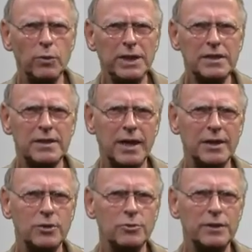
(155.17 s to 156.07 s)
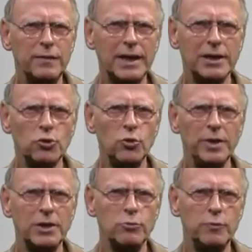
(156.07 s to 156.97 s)
we decided to divide the group
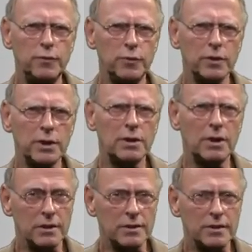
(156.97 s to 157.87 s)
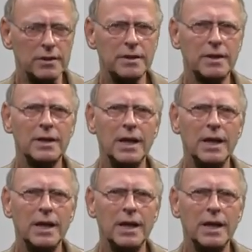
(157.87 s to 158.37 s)
into four clusters.